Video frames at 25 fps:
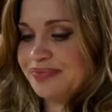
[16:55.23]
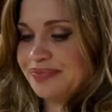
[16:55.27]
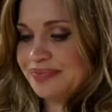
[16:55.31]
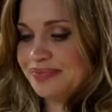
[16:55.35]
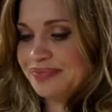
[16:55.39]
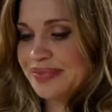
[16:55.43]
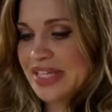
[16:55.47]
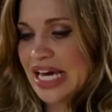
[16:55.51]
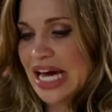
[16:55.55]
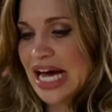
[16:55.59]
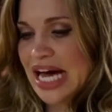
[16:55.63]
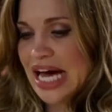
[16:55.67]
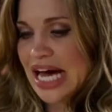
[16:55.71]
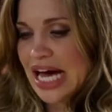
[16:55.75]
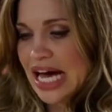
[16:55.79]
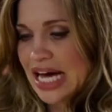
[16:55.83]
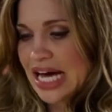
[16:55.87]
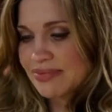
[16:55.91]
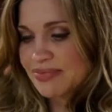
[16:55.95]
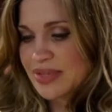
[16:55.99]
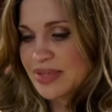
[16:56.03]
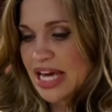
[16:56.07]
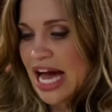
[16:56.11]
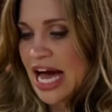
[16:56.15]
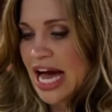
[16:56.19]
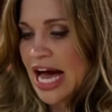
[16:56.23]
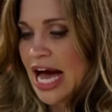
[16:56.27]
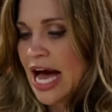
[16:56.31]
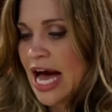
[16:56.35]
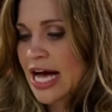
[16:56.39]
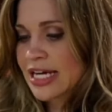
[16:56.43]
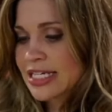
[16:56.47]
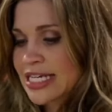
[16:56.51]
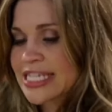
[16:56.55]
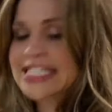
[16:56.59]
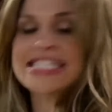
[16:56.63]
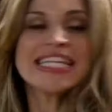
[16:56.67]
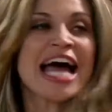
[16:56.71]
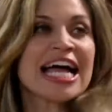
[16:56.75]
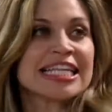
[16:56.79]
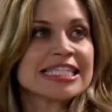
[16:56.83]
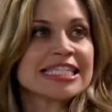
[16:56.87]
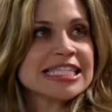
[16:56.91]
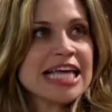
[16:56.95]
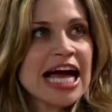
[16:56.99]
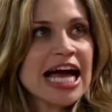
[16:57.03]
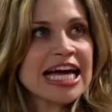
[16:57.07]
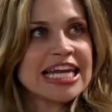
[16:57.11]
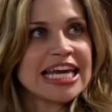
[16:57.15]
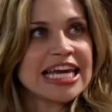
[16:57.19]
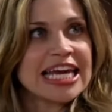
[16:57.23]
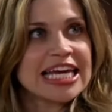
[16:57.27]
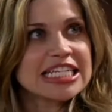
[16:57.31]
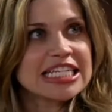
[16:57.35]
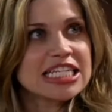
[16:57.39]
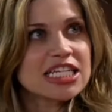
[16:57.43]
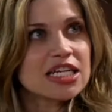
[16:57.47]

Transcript: Yaha, yaha, he's not signing it.